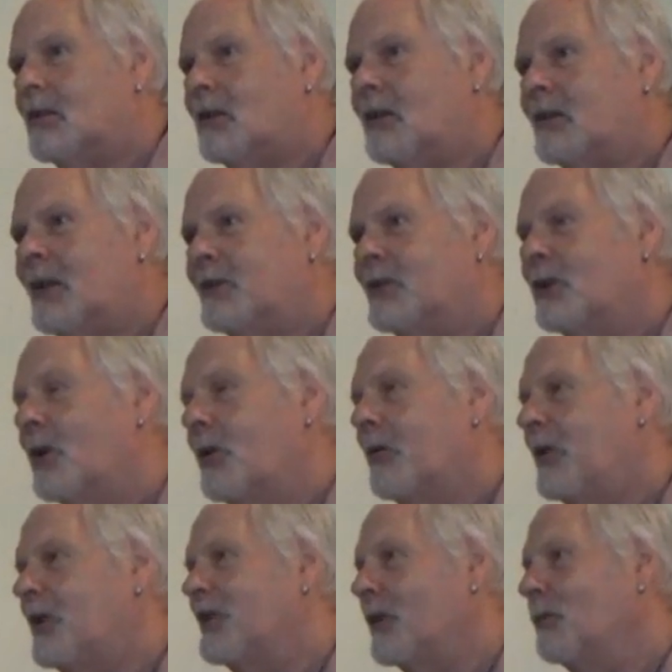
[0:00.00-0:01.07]
there's a lot of
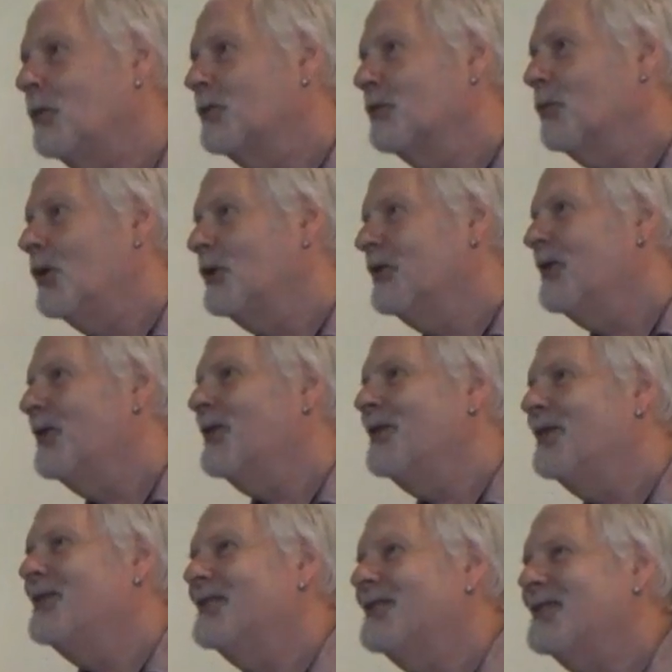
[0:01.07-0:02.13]
things I wouldn't want to
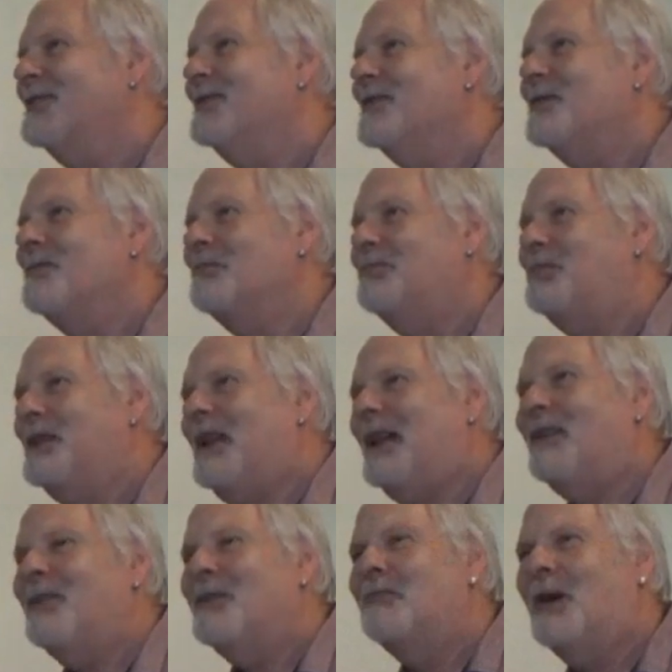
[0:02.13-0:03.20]
be
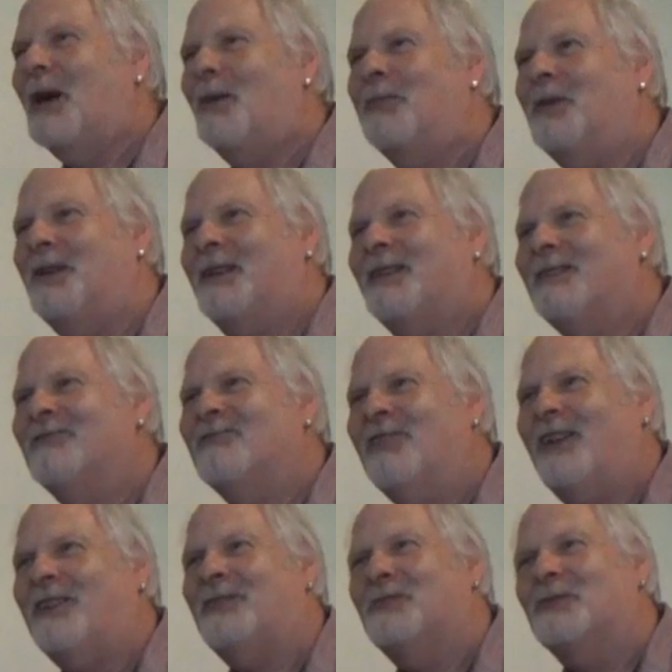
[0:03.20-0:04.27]
out in public
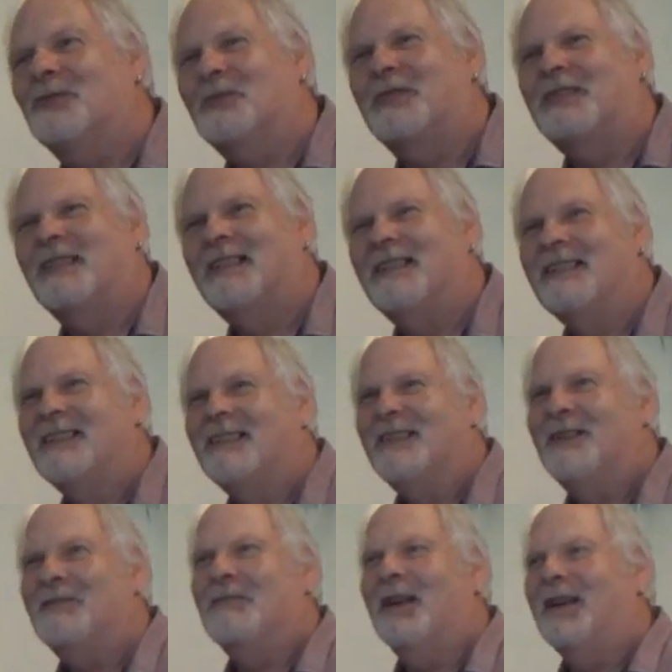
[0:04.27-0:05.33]

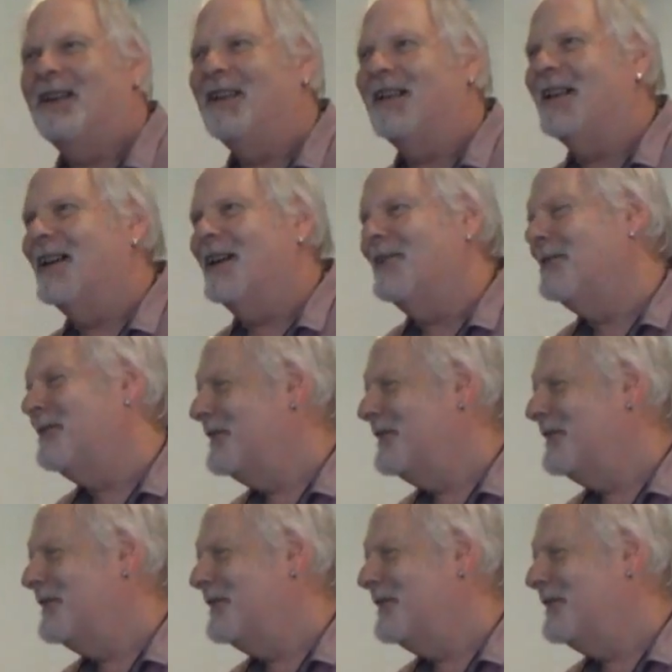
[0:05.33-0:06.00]
in my life.